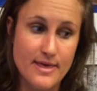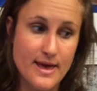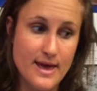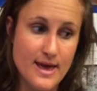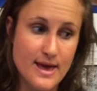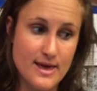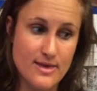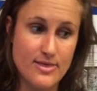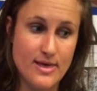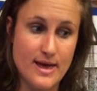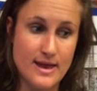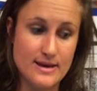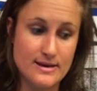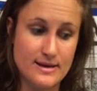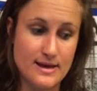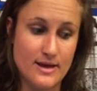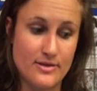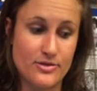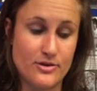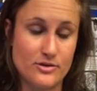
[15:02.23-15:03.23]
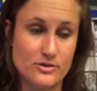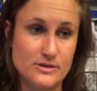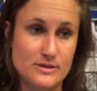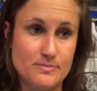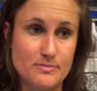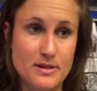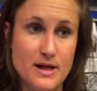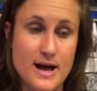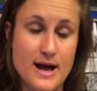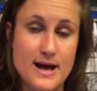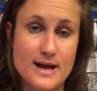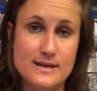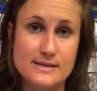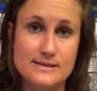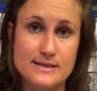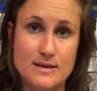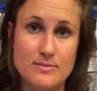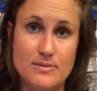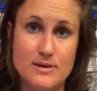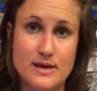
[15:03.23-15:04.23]
They then get their
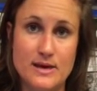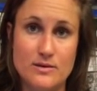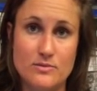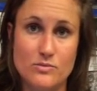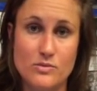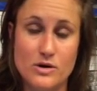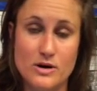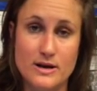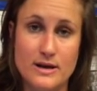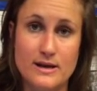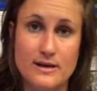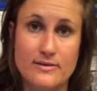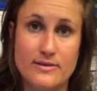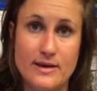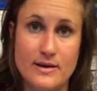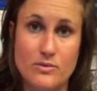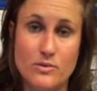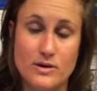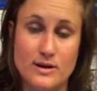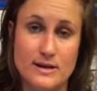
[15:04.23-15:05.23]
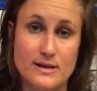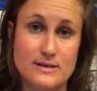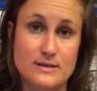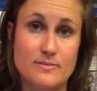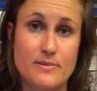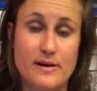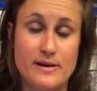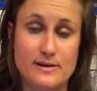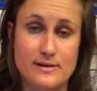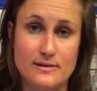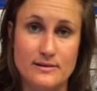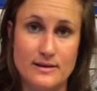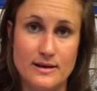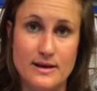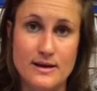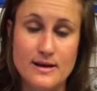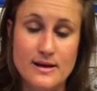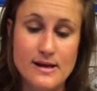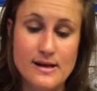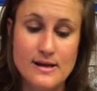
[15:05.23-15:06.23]
supplies, they begin working, they work
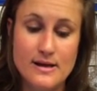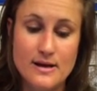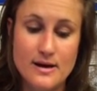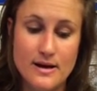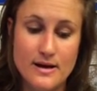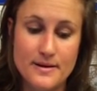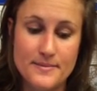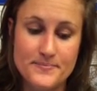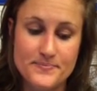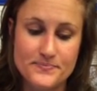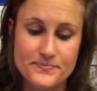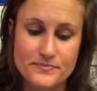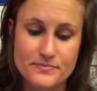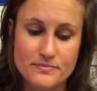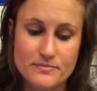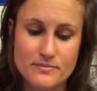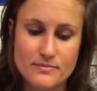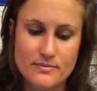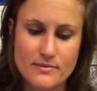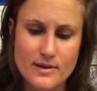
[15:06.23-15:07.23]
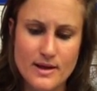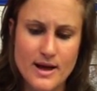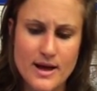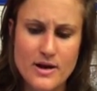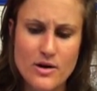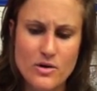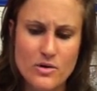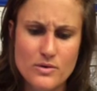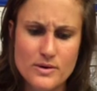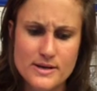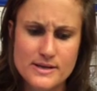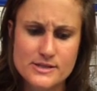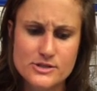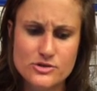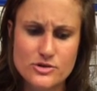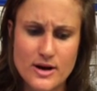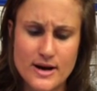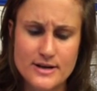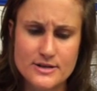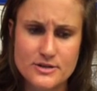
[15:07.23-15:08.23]
independently. I always
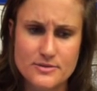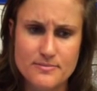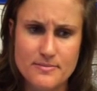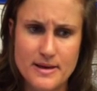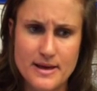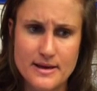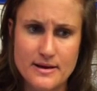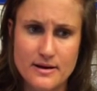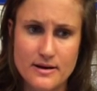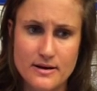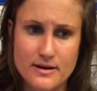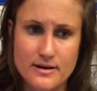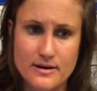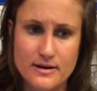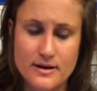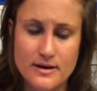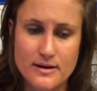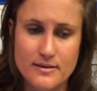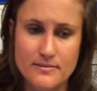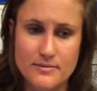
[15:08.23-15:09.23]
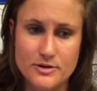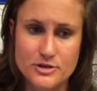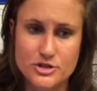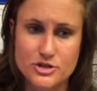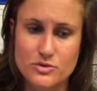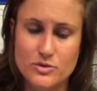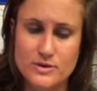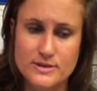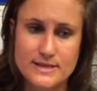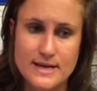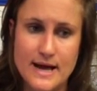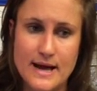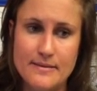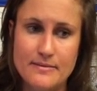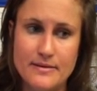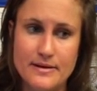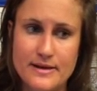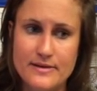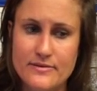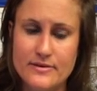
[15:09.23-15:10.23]
try to make a short
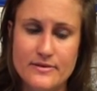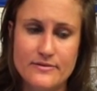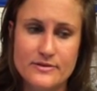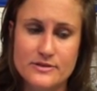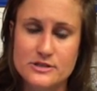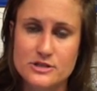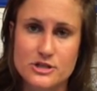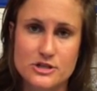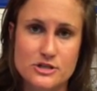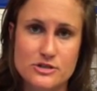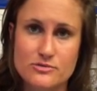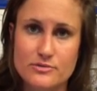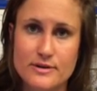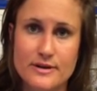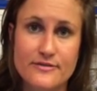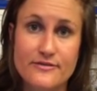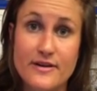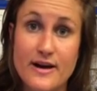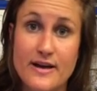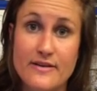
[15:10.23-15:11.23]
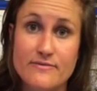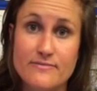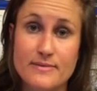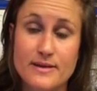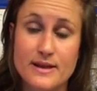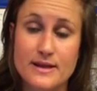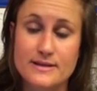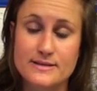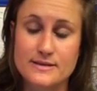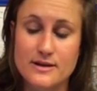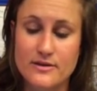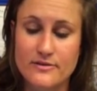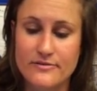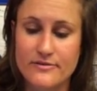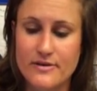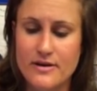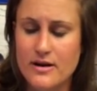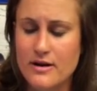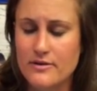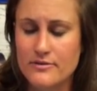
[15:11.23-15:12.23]
time, even if it's just 3 to 5 minutes,
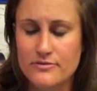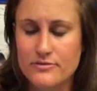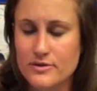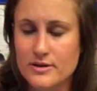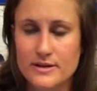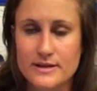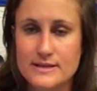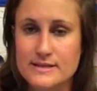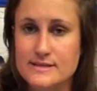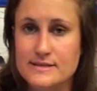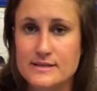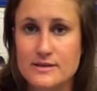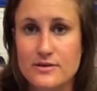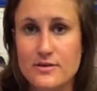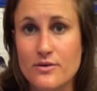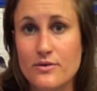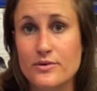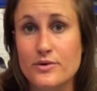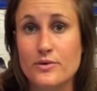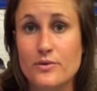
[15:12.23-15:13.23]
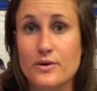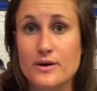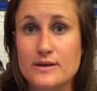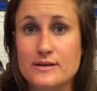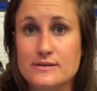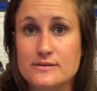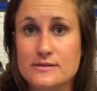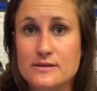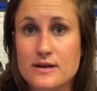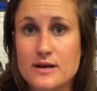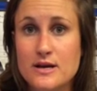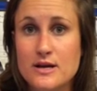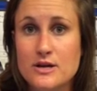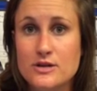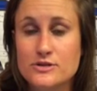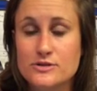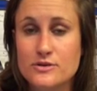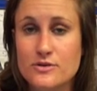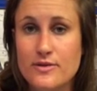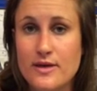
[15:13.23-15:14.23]
of really zero noise,
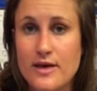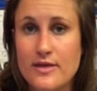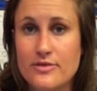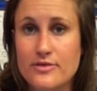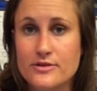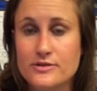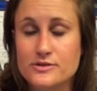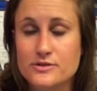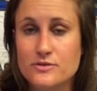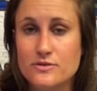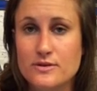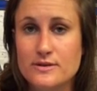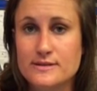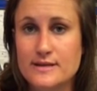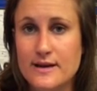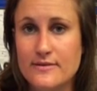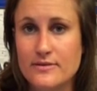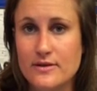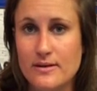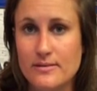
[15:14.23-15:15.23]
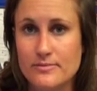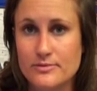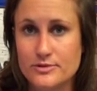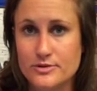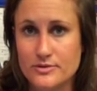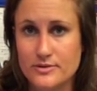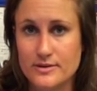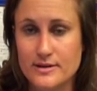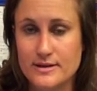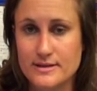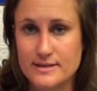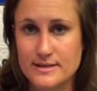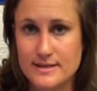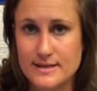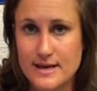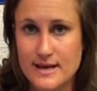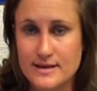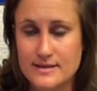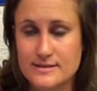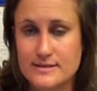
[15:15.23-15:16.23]
so that the students have the opportunity to
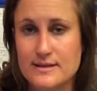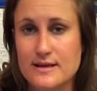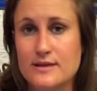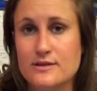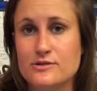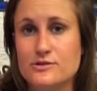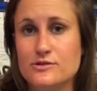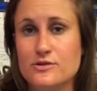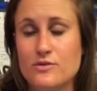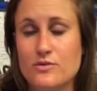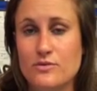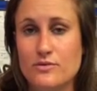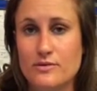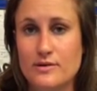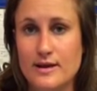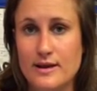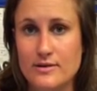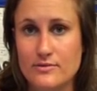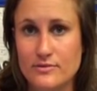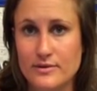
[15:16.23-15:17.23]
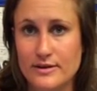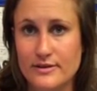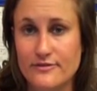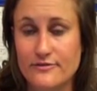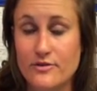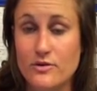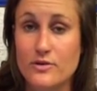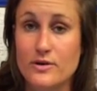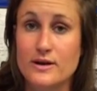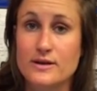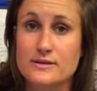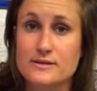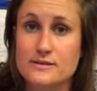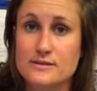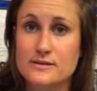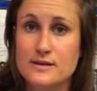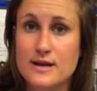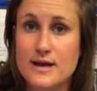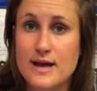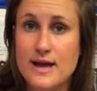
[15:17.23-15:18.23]
get into that zone and really
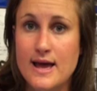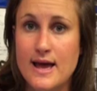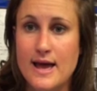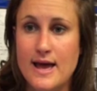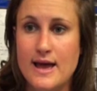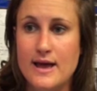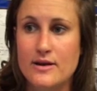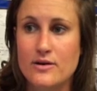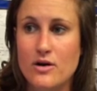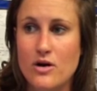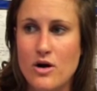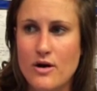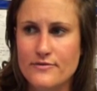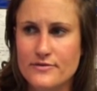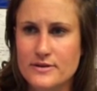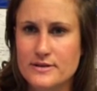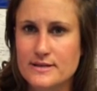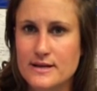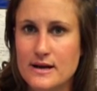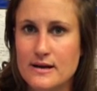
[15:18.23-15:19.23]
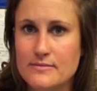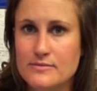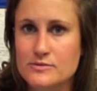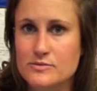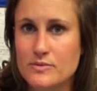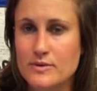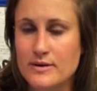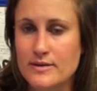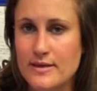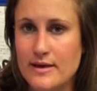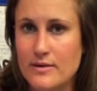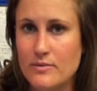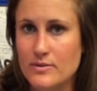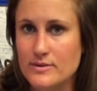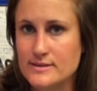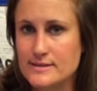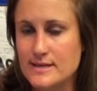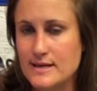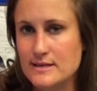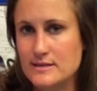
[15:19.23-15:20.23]
focus. And oftentimes
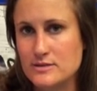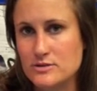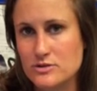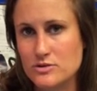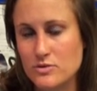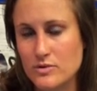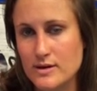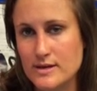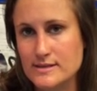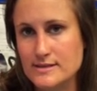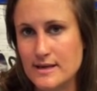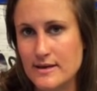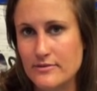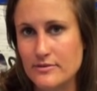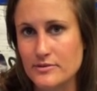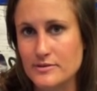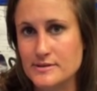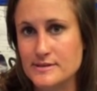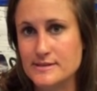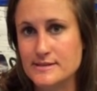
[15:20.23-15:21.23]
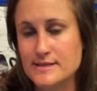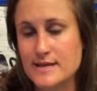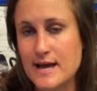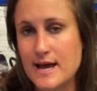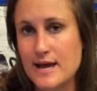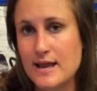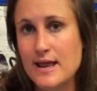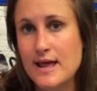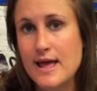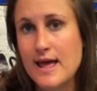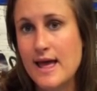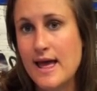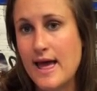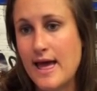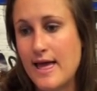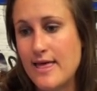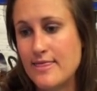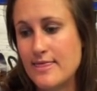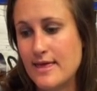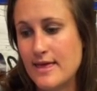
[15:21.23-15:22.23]
once that noise level is set
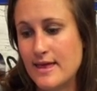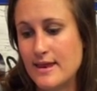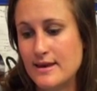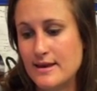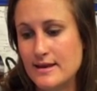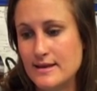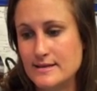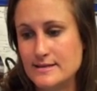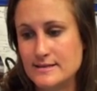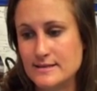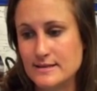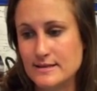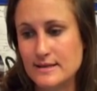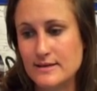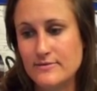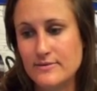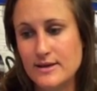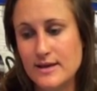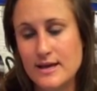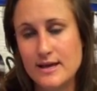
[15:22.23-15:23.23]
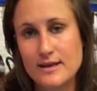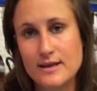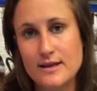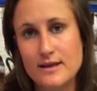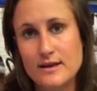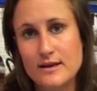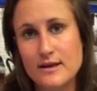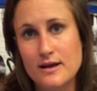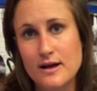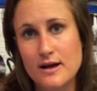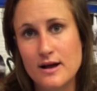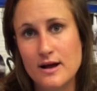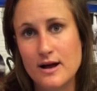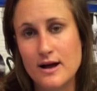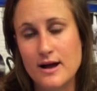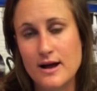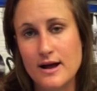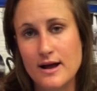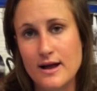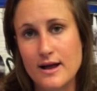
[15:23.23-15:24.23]
and then it is alleviated,
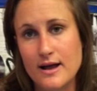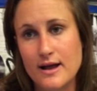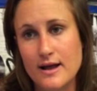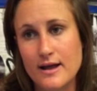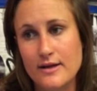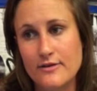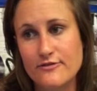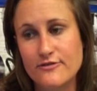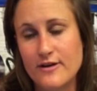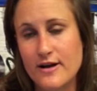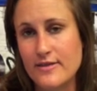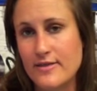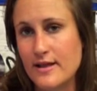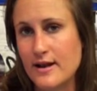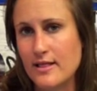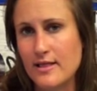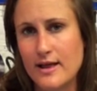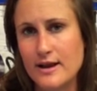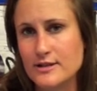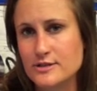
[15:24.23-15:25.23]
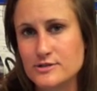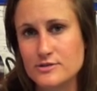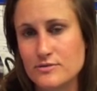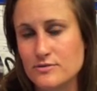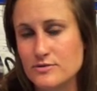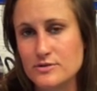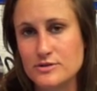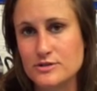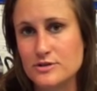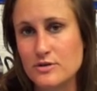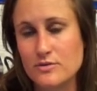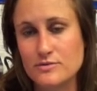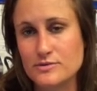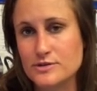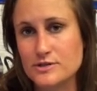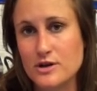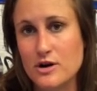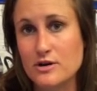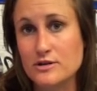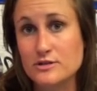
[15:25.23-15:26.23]
I find that a lot of students don't
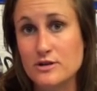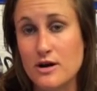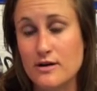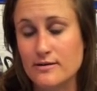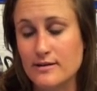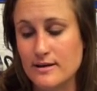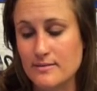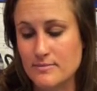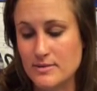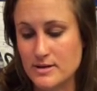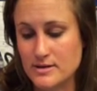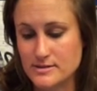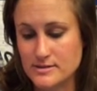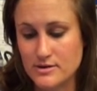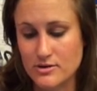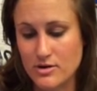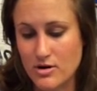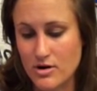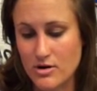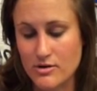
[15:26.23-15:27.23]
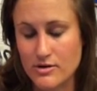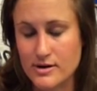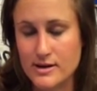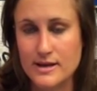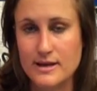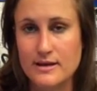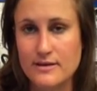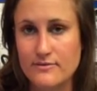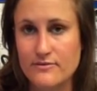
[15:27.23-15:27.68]
start talking because they're already